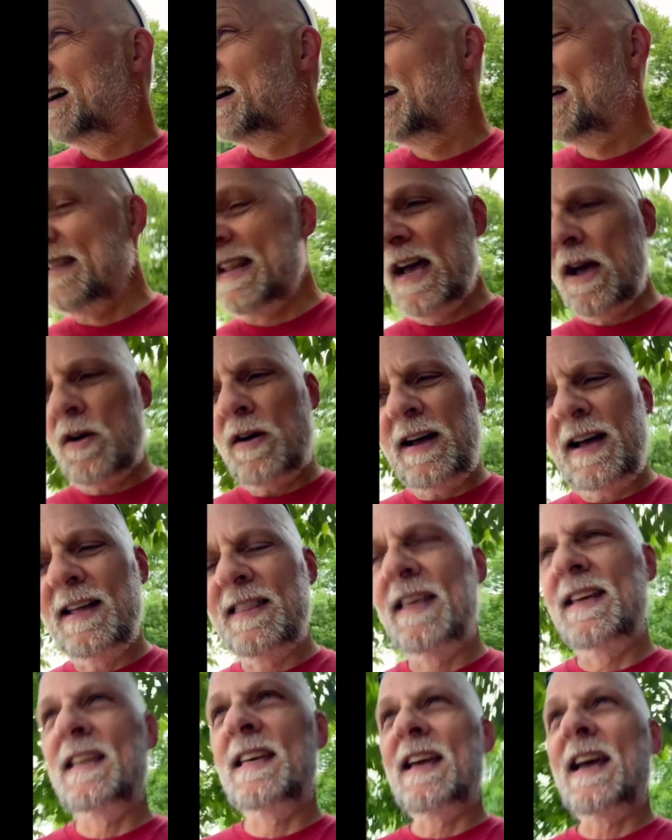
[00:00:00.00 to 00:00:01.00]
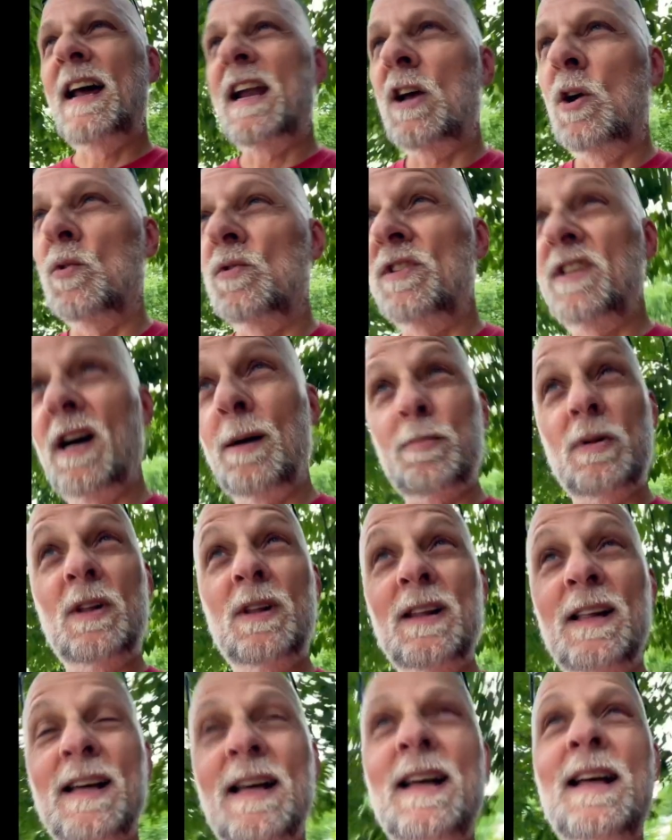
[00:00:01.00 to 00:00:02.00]
Now, I think you got to go double
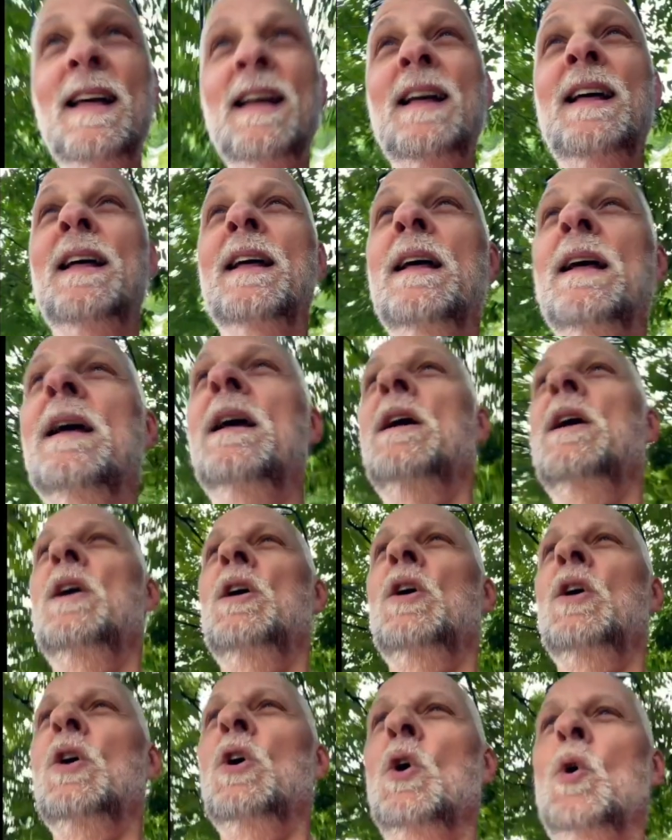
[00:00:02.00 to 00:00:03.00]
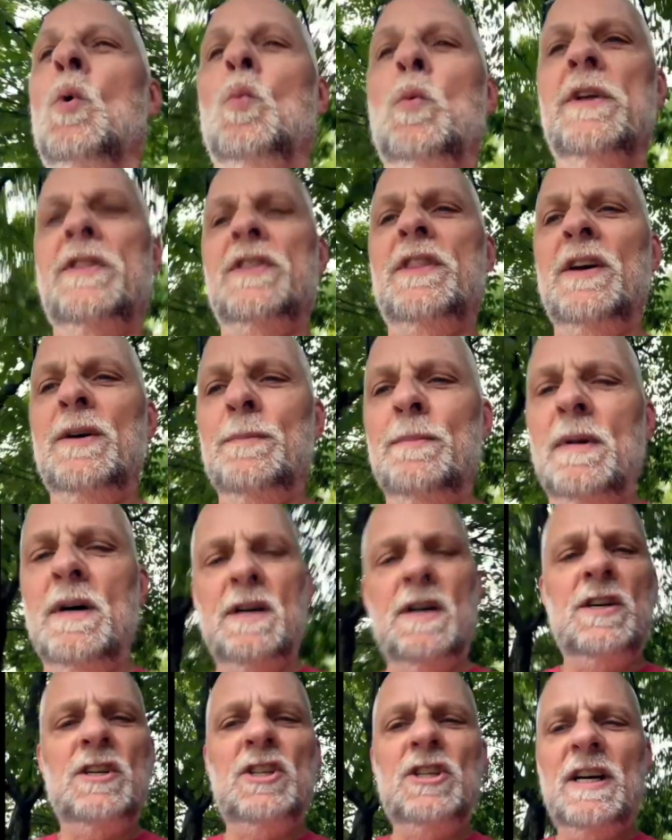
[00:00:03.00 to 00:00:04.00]
with them,
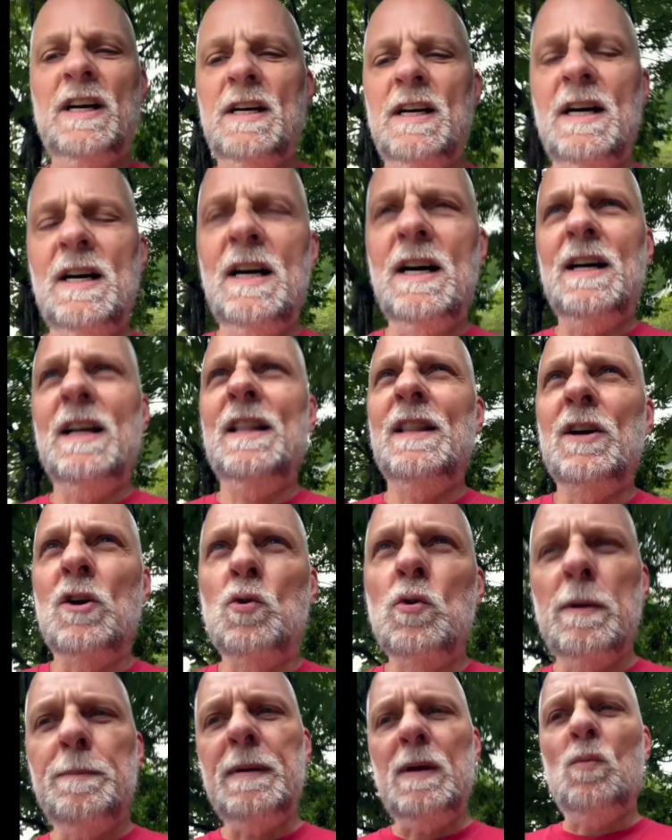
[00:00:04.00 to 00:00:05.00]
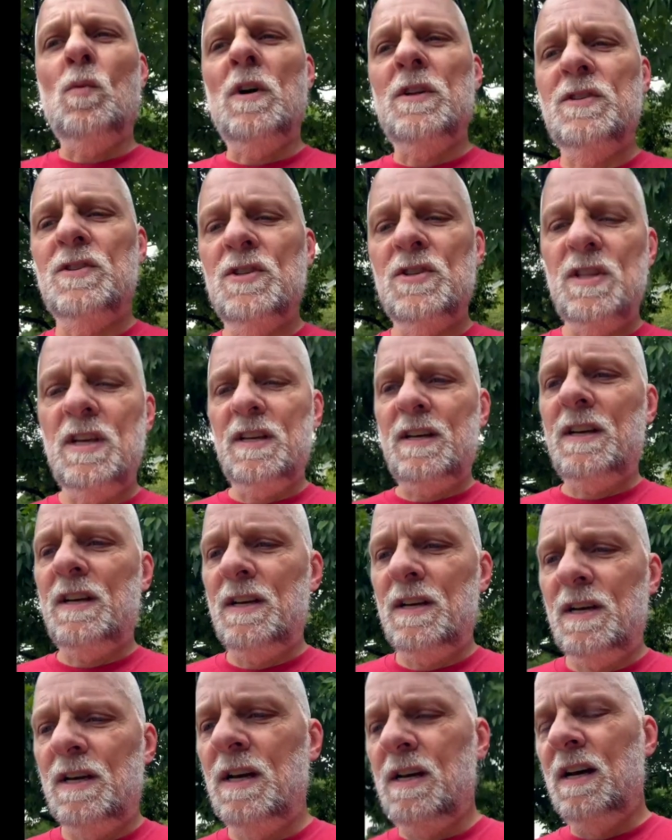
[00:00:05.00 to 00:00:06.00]
the grippy ones,
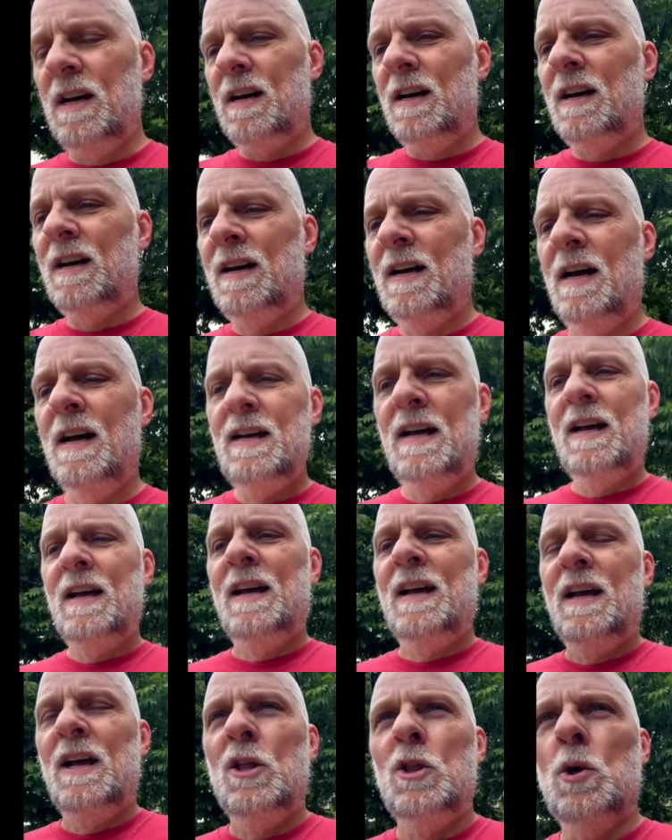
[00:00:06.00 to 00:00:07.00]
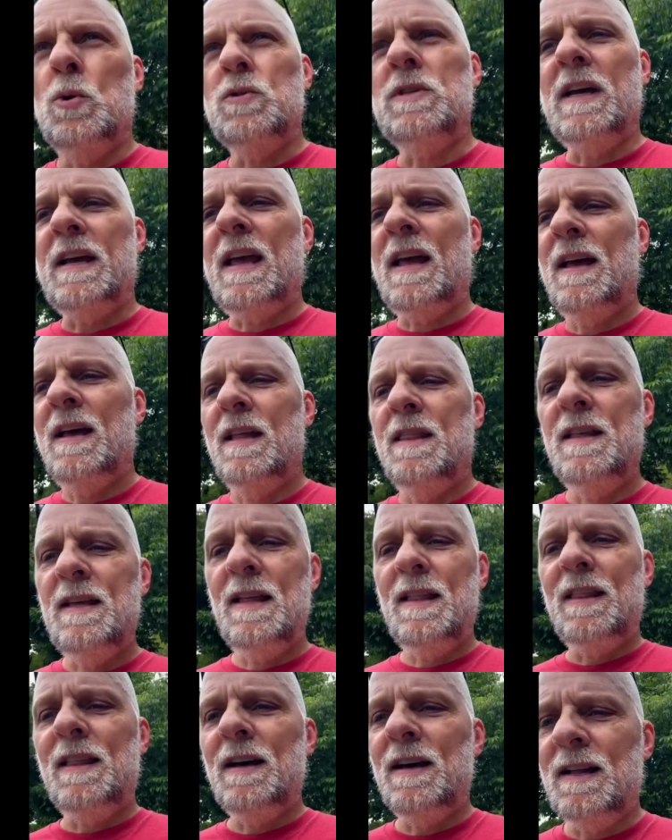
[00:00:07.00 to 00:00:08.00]
those like
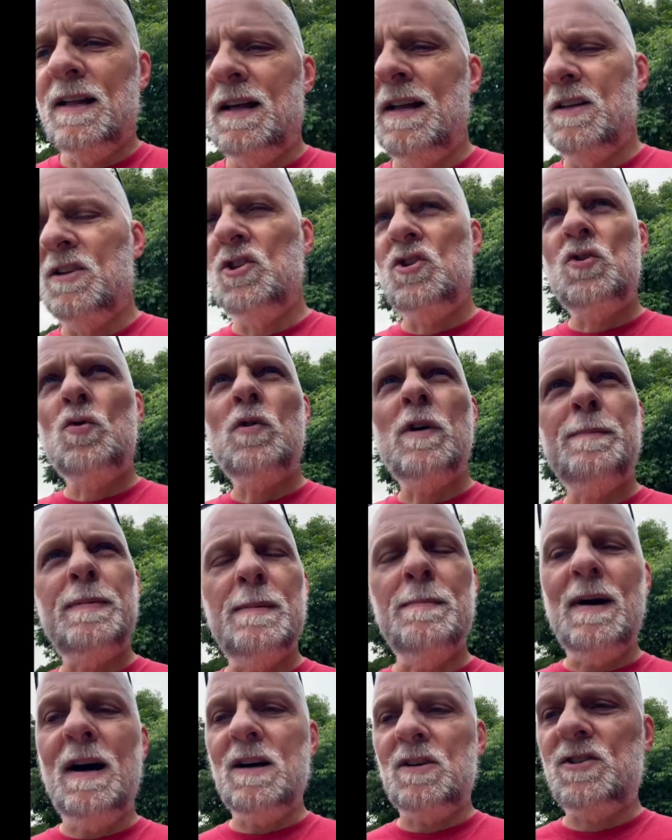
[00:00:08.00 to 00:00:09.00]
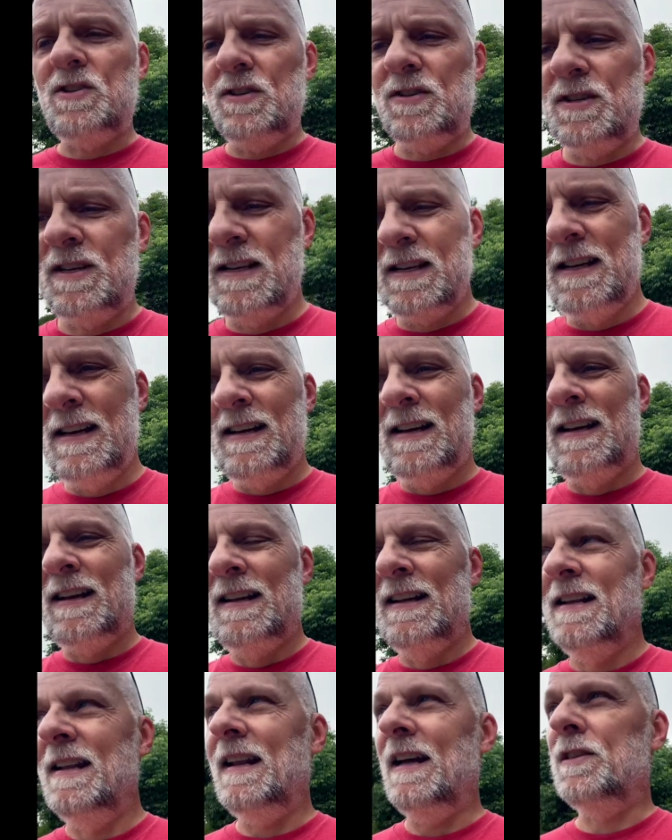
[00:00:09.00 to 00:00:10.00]
the grippy boxes,
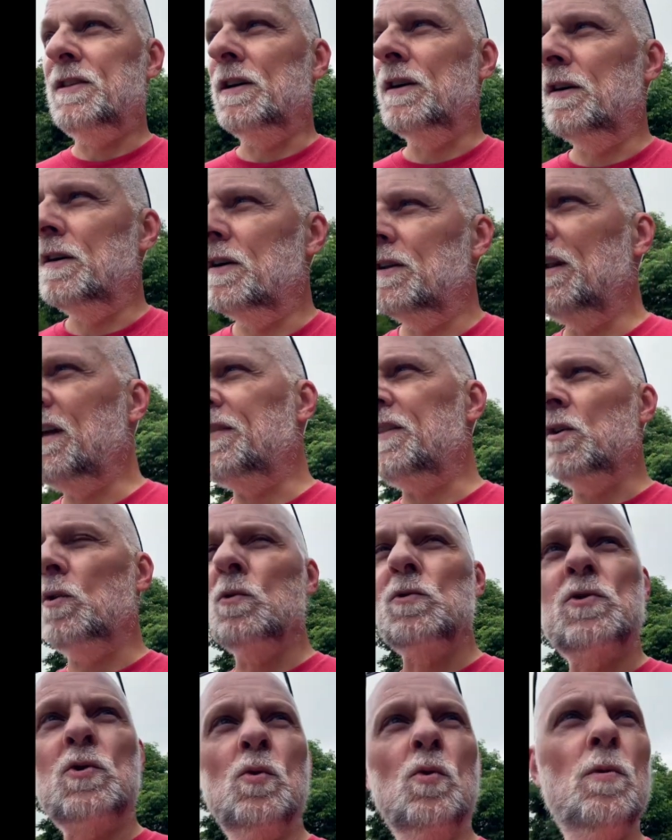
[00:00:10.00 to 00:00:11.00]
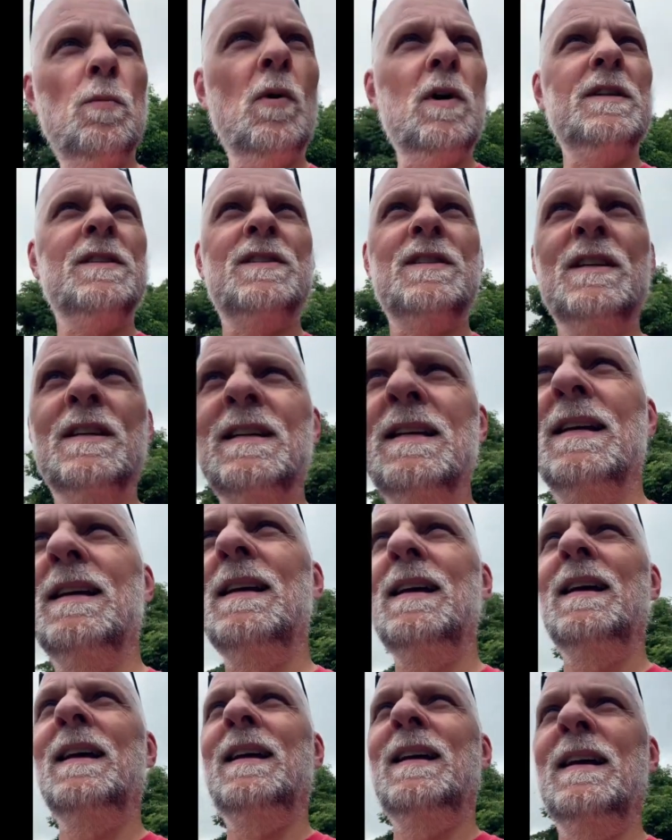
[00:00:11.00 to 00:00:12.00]
not the old school ones.
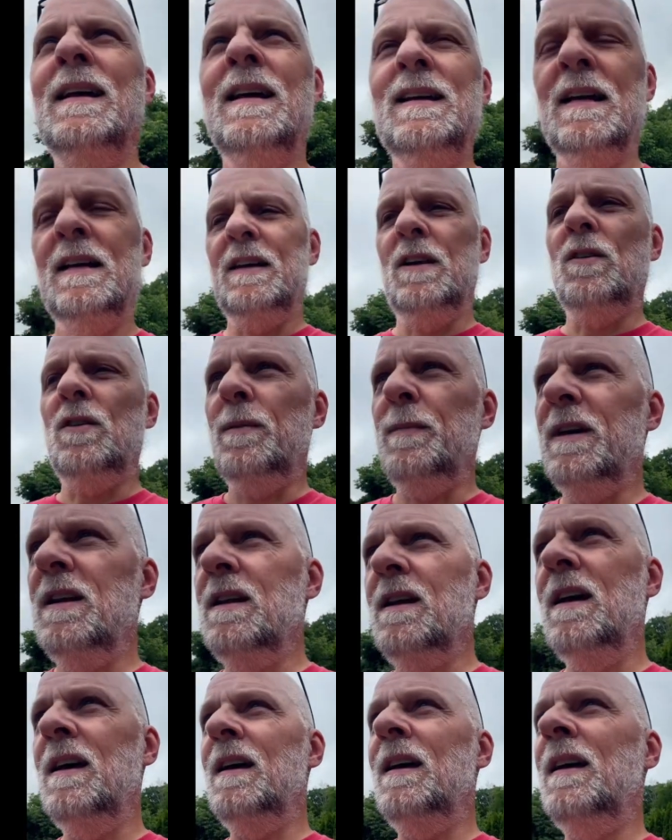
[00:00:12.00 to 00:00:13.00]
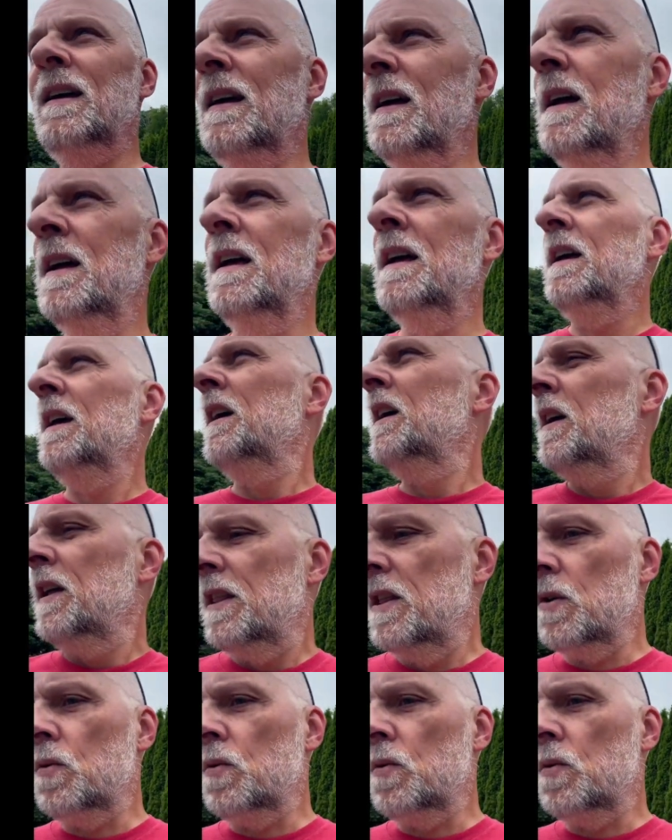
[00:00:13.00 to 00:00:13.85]
You know what I mean? The